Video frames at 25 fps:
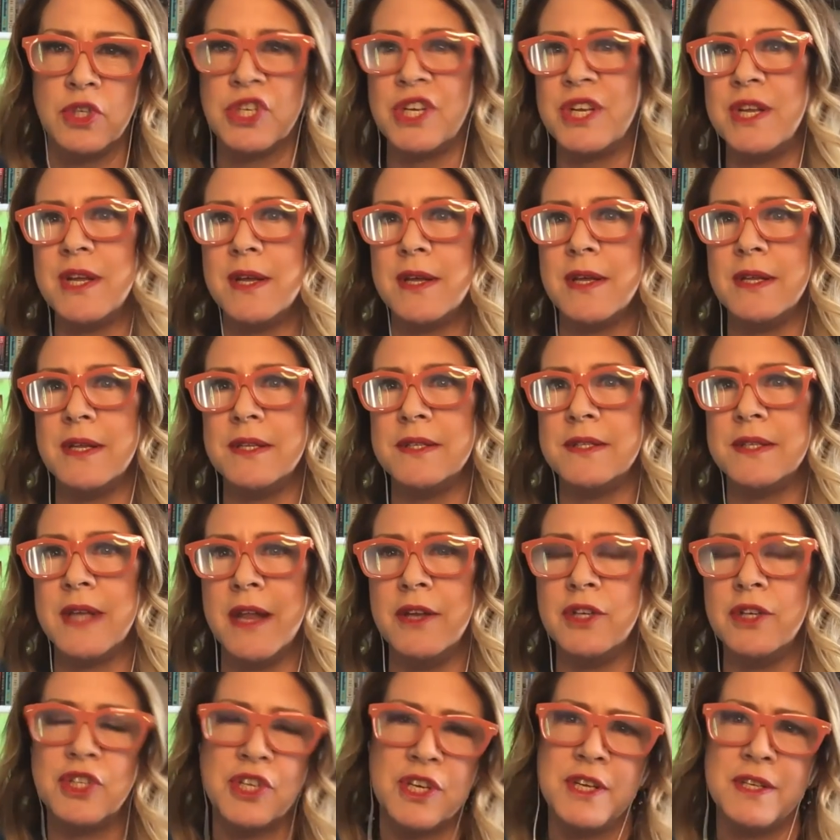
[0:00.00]
she mm-hmm. is.
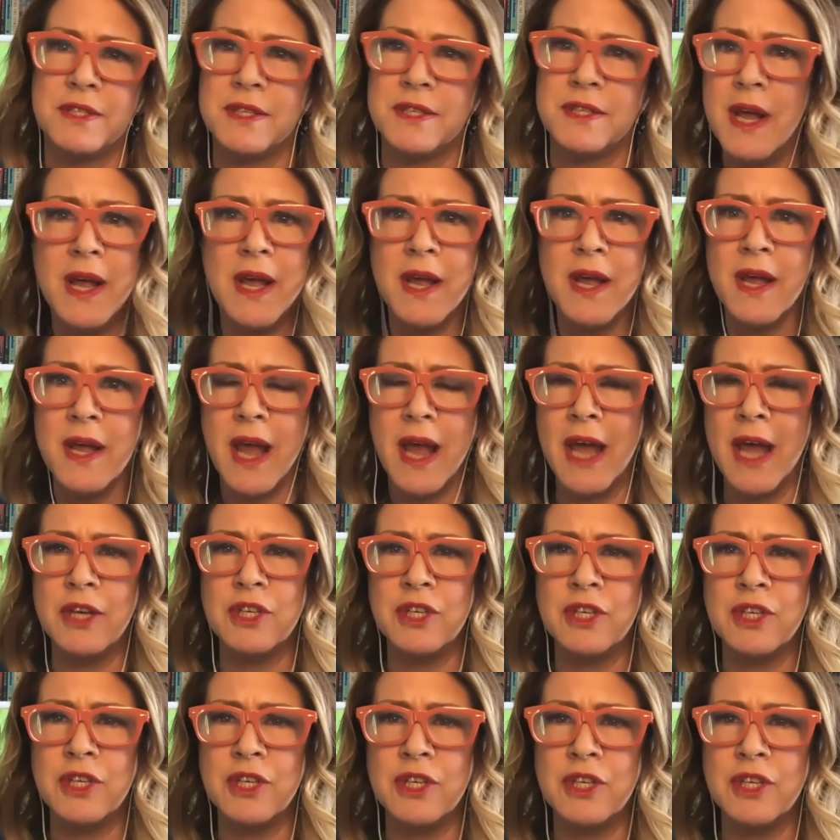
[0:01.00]
And she's,
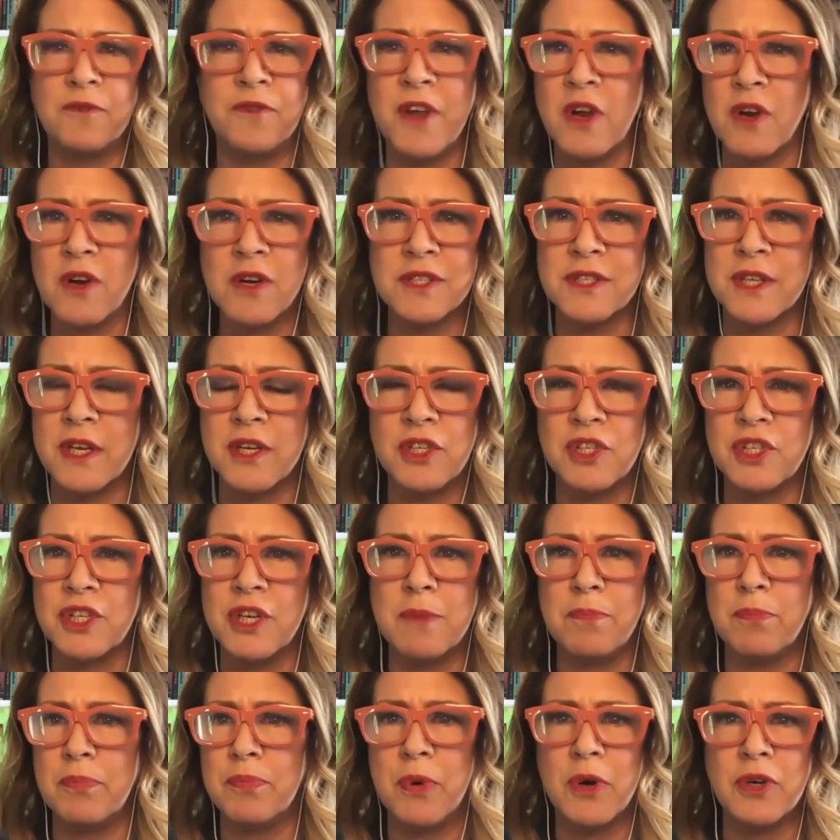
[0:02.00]
and she's fierce and
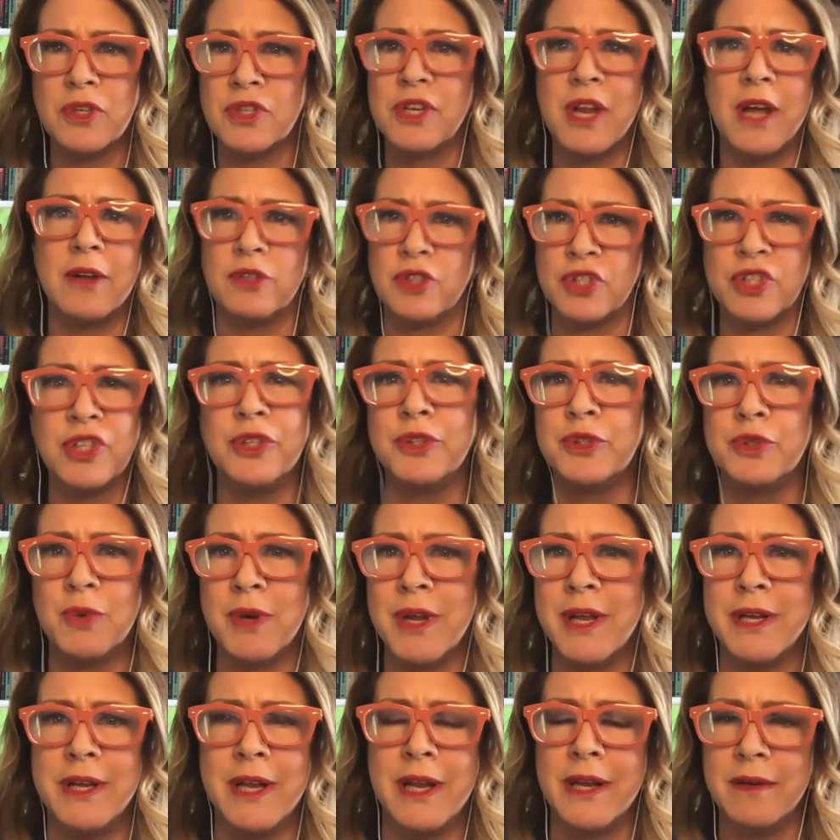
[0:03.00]
she pushed out
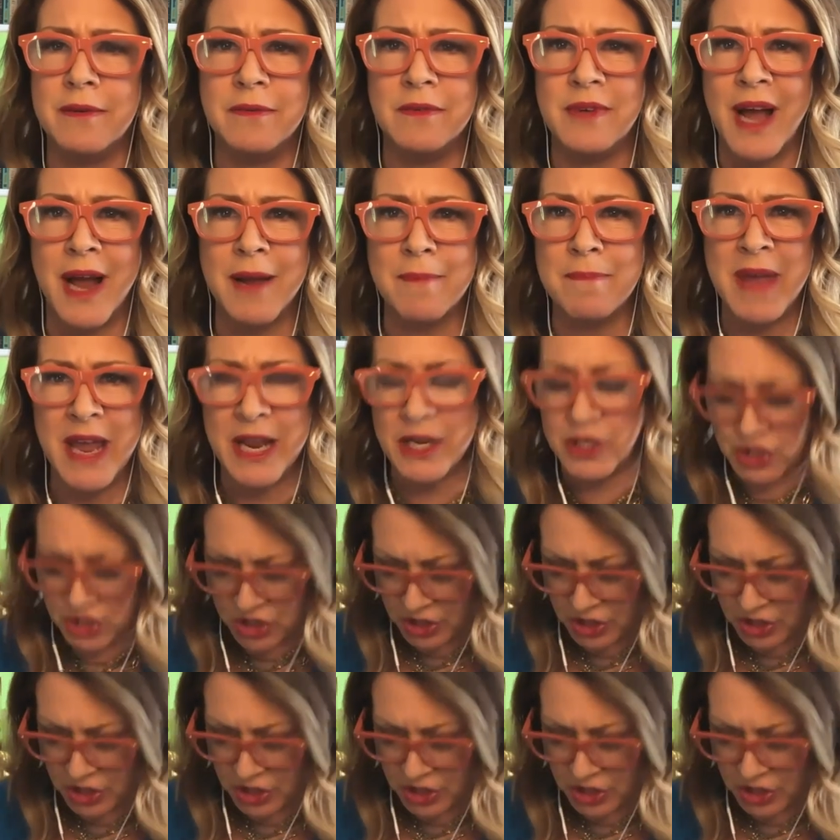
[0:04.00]
children and I made